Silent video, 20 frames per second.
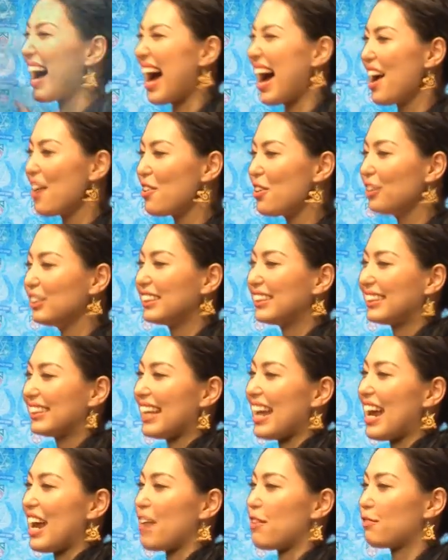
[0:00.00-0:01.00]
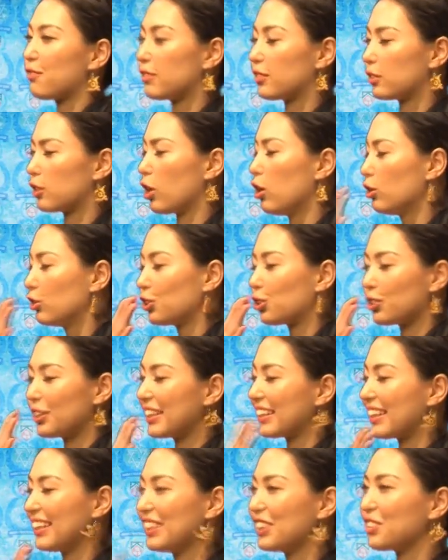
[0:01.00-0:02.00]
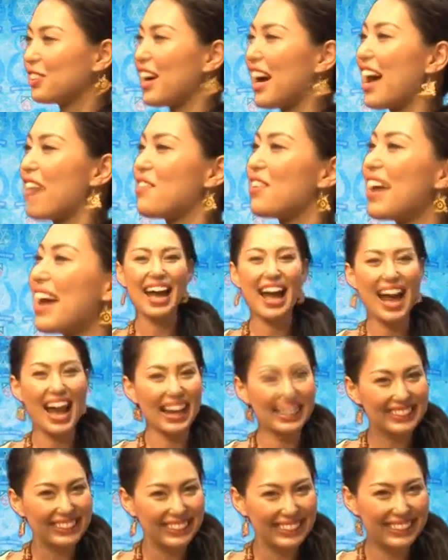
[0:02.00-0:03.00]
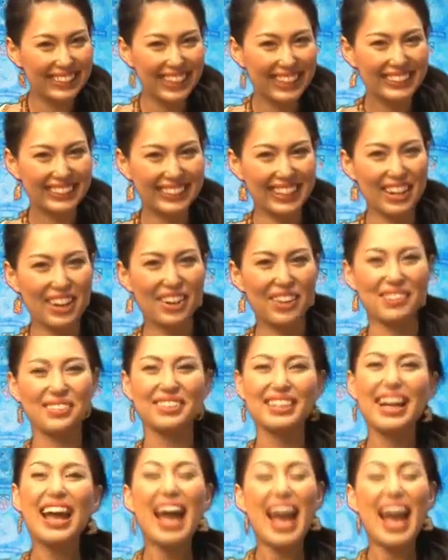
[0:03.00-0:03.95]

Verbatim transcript: I wrote safe, don't drink and drive, Angie say so.